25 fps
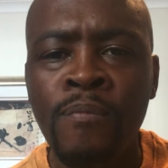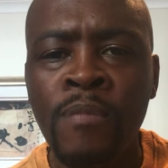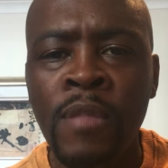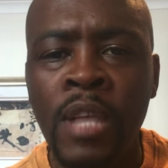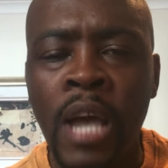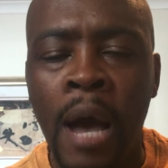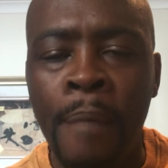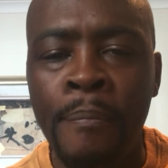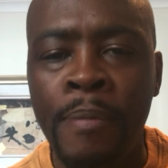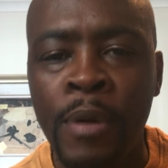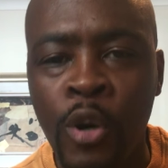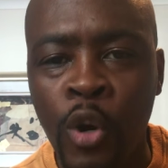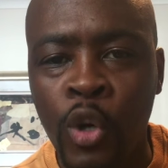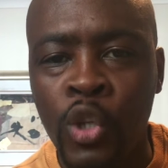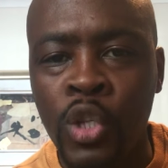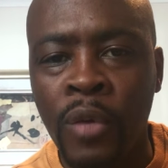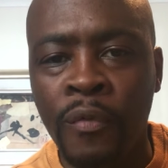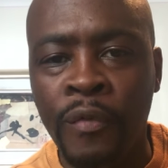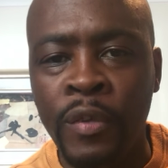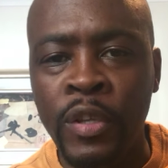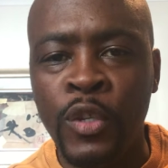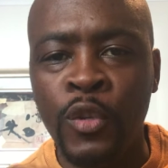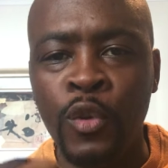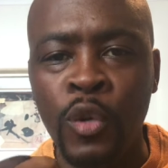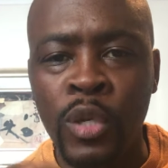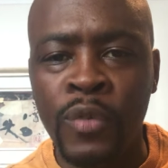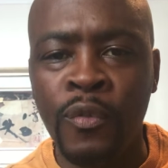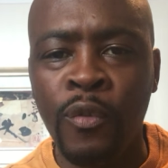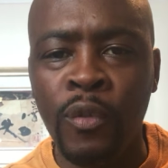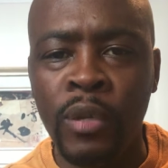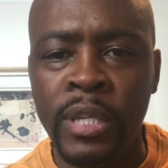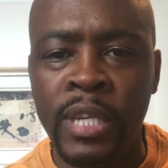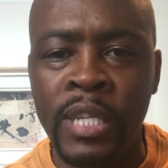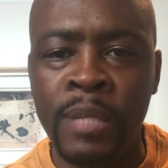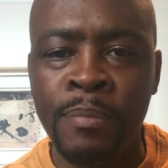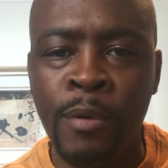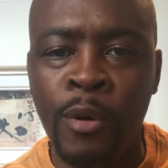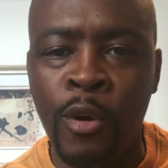Uh, because of its
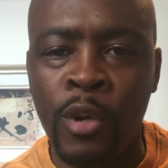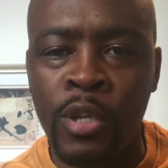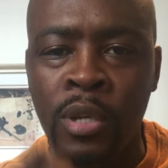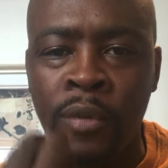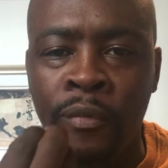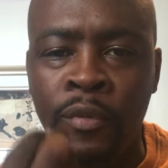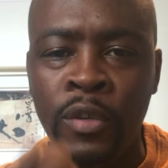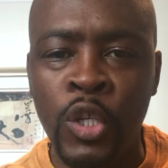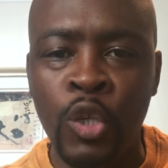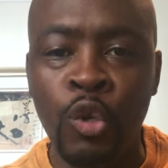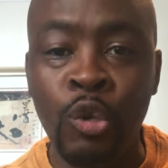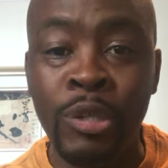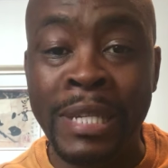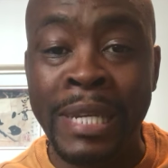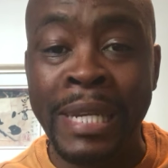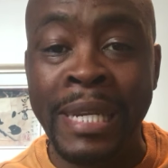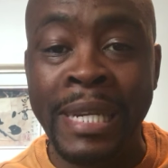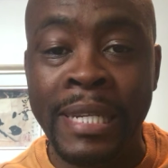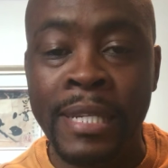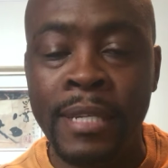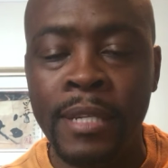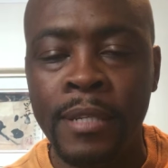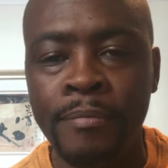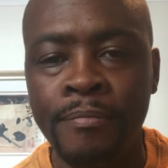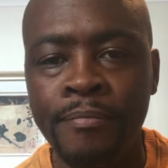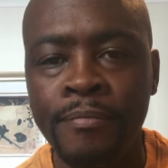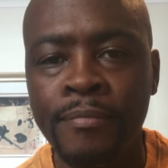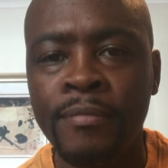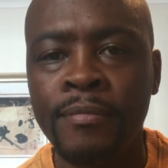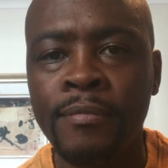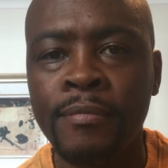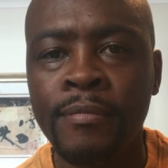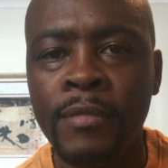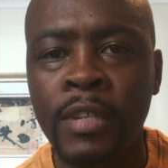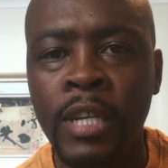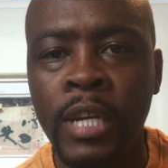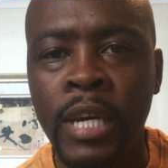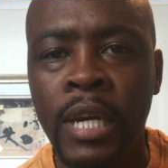usefulness, because of its utility,
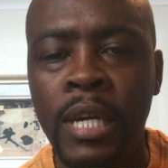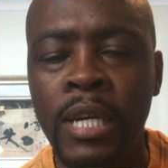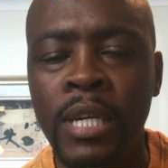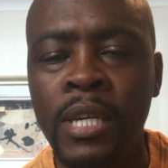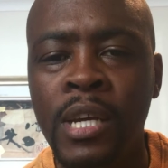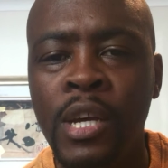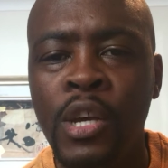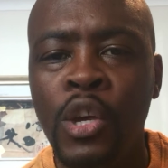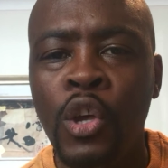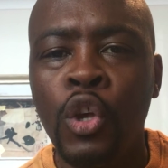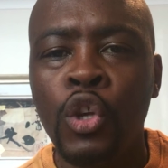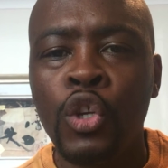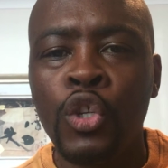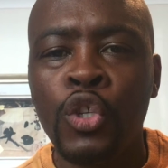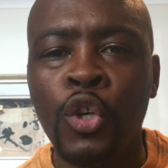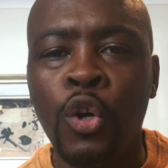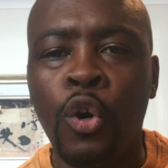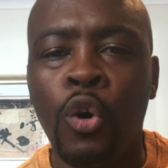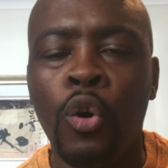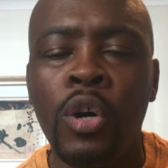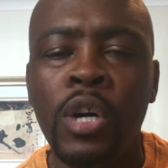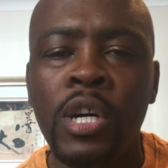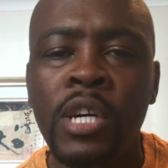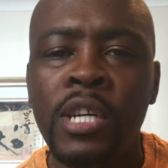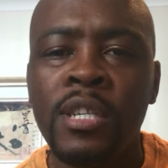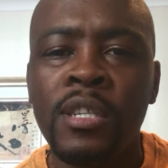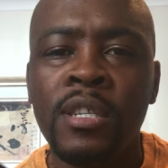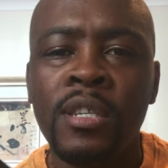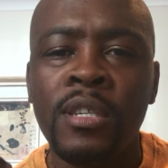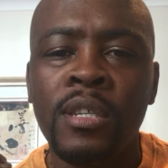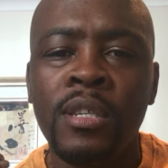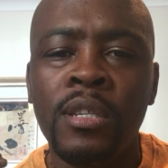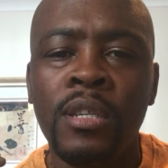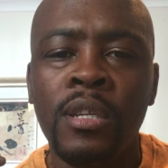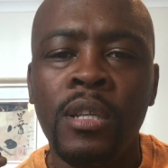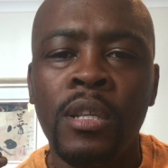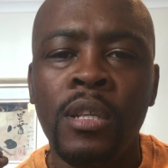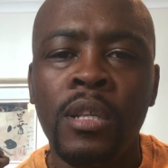okay? So,
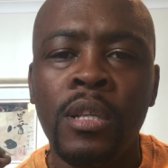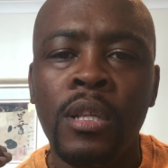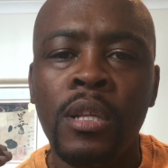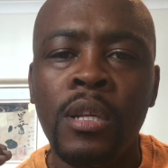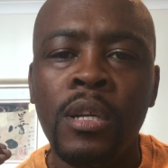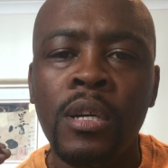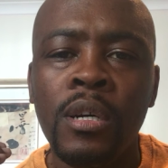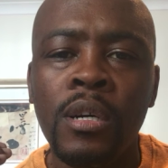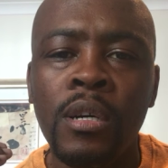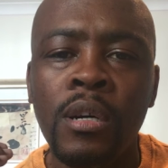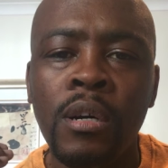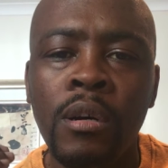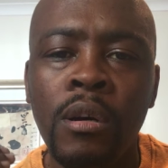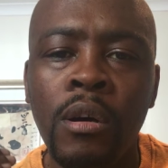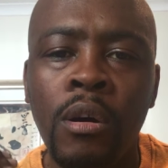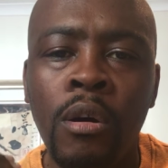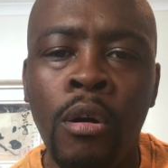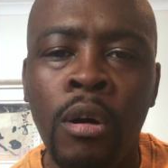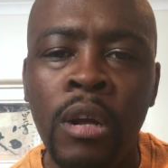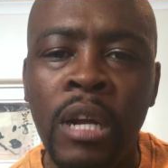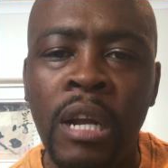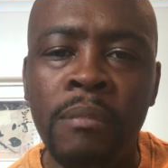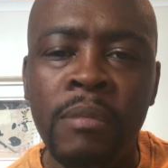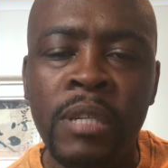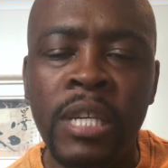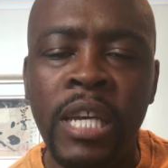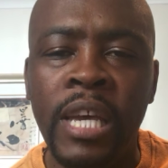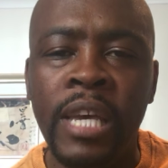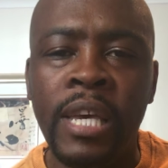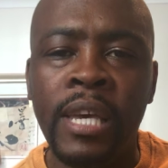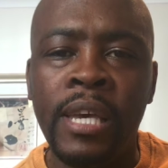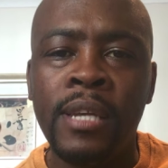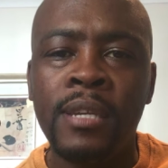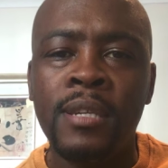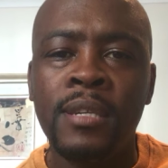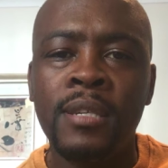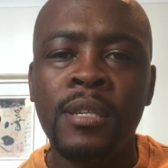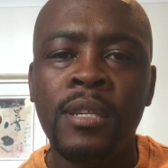all I'm saying
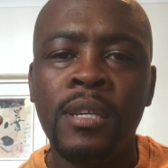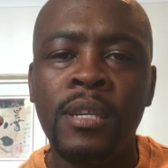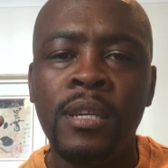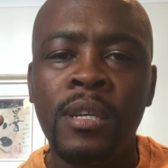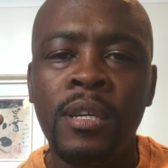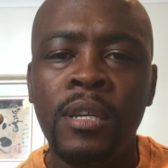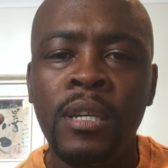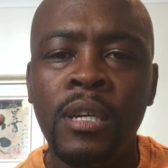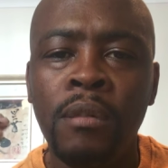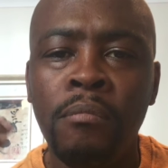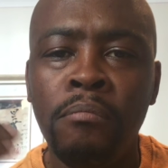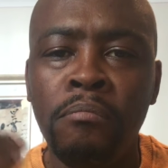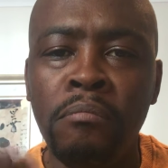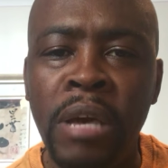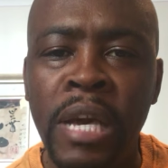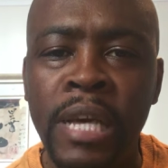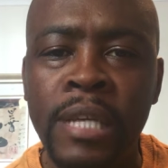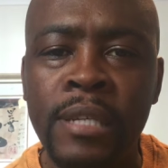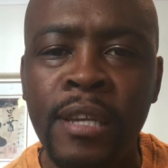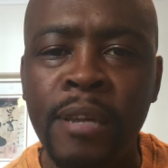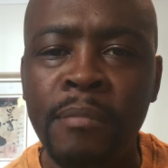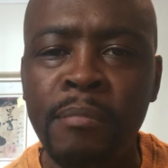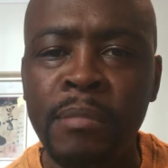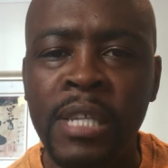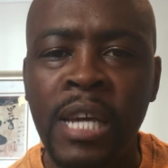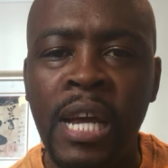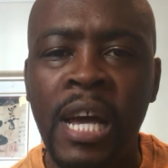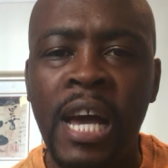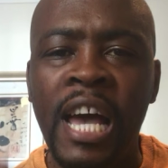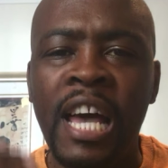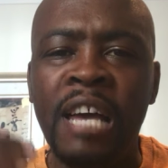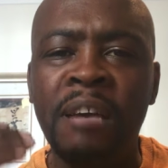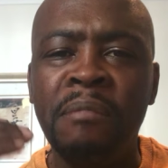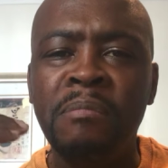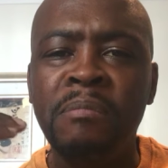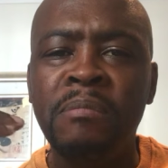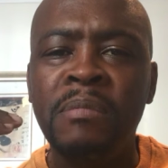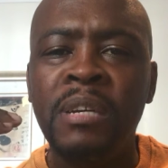is Make some
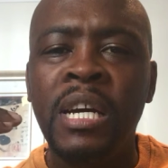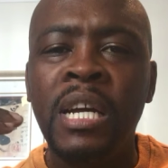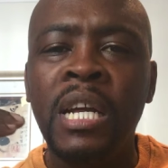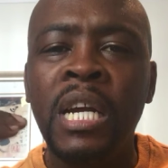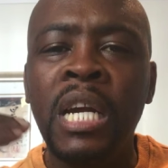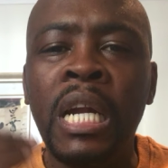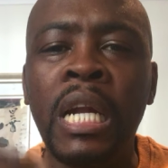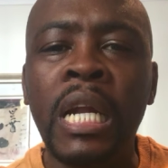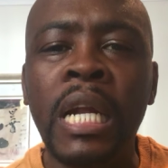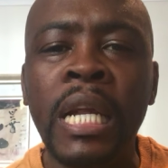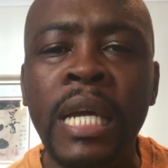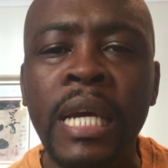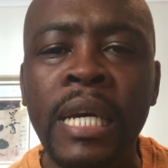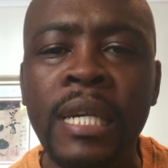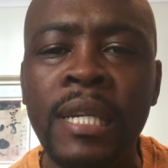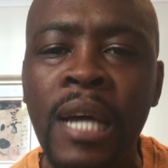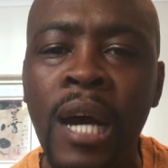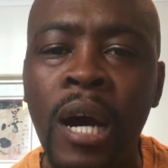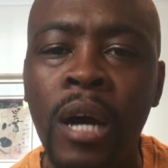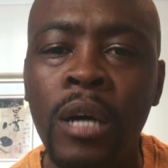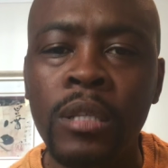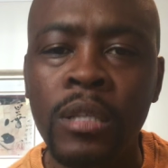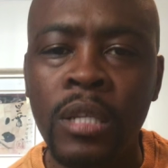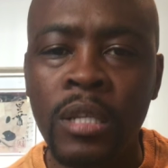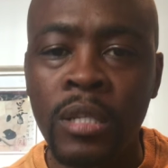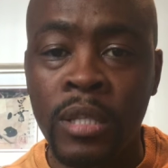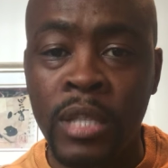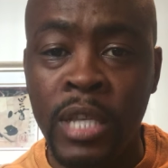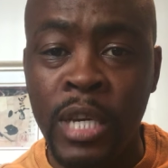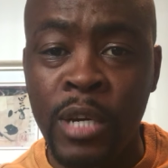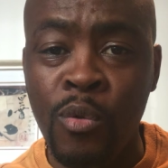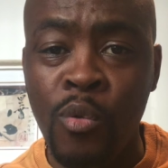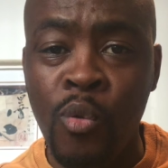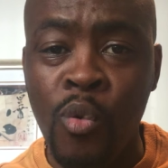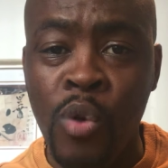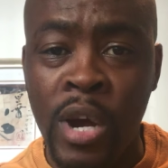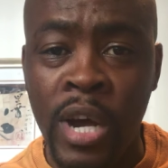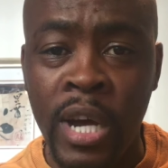time, learn how this
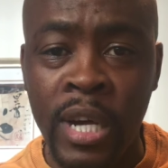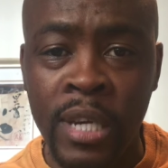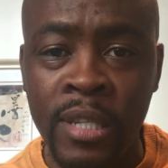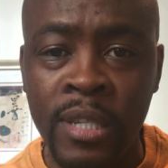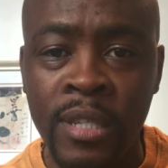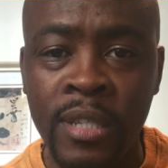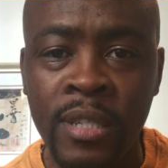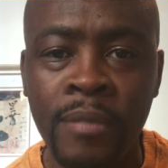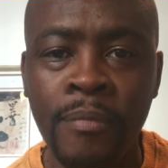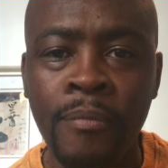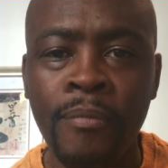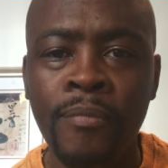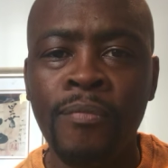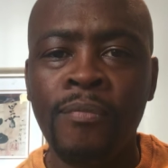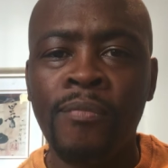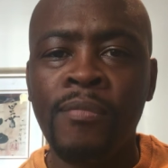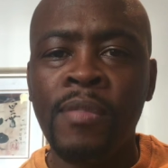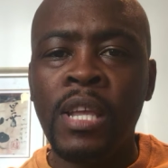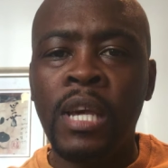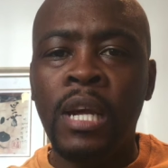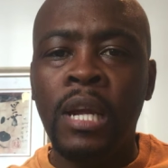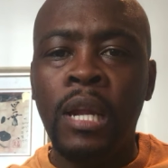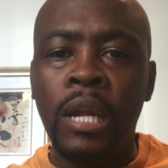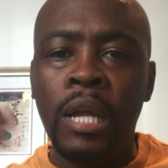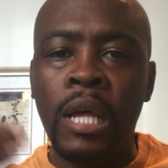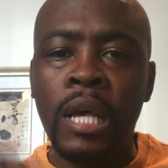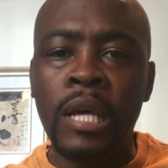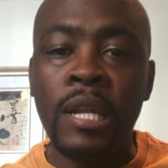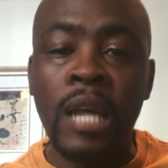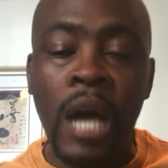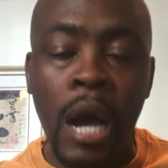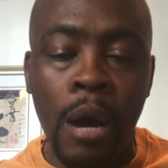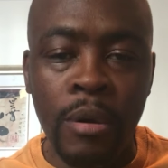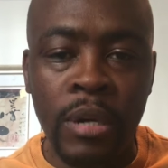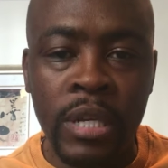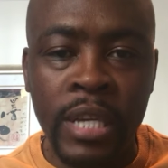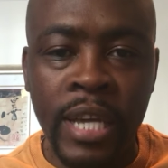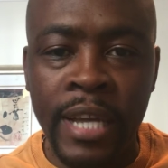thing works, learn
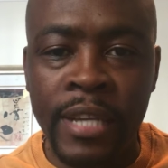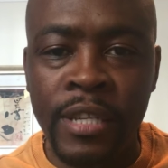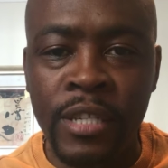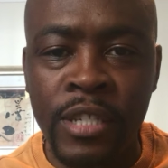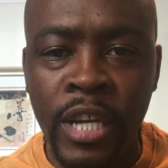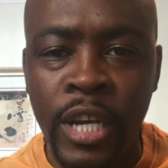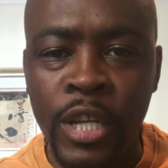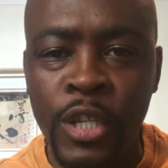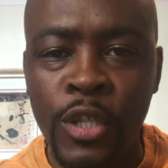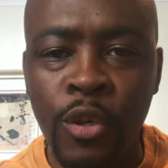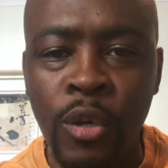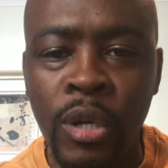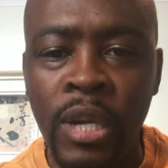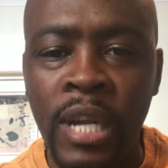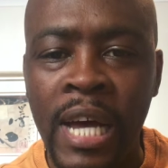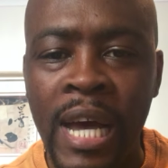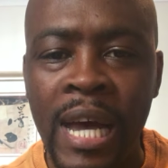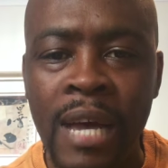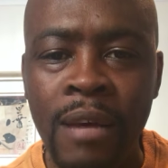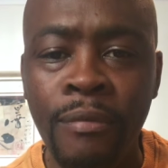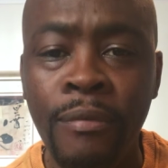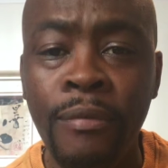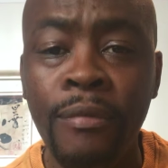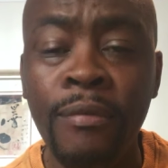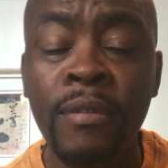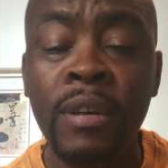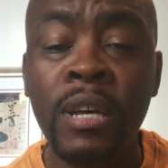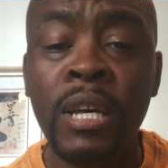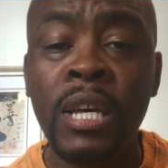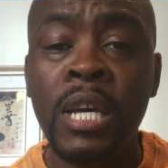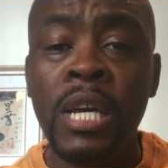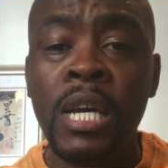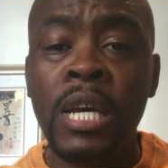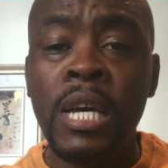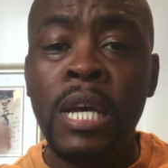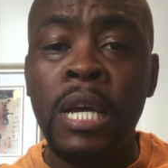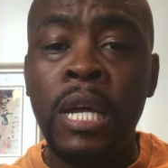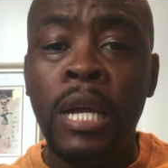how it can change your life,
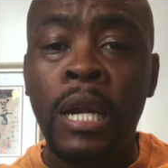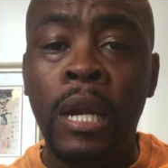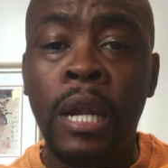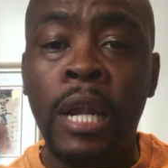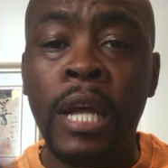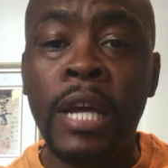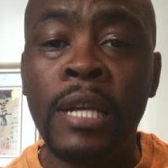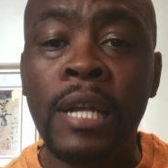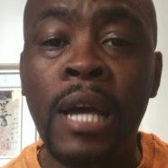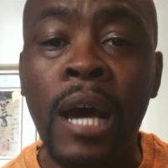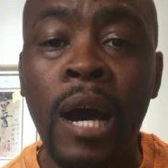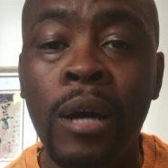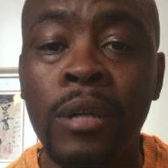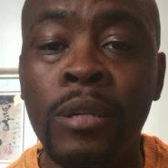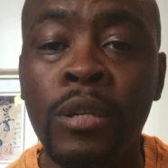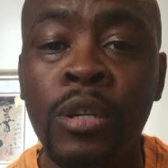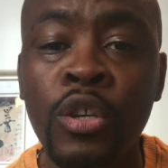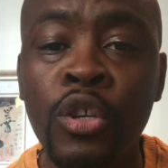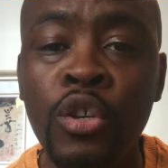learn how to